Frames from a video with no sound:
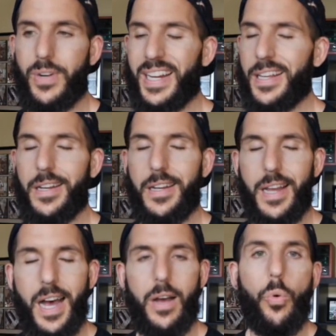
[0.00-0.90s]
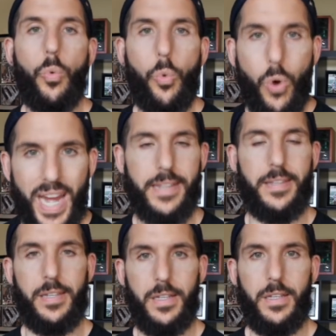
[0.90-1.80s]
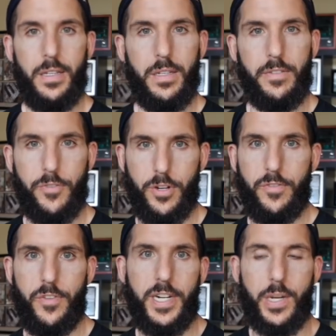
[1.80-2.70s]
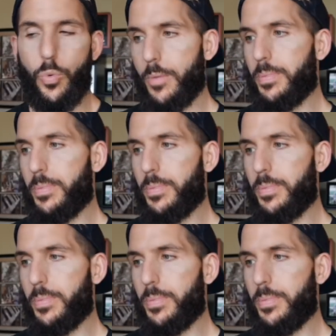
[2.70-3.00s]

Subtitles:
and I cannot wait for Infinity War.